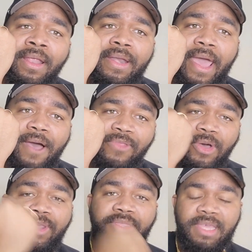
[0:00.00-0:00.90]
Now, the
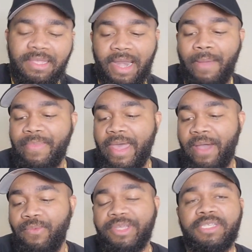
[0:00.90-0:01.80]
only thing that
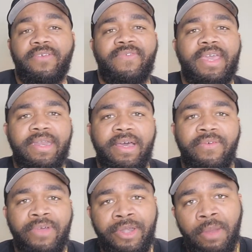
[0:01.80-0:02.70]
I wasn't a fan
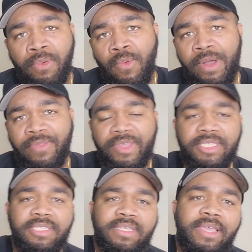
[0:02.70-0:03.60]
of, number one,
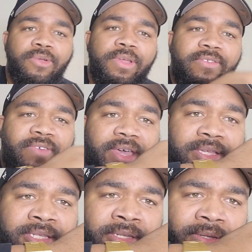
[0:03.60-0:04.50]
this is a green
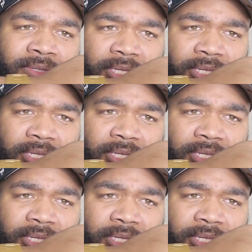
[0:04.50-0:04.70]
face.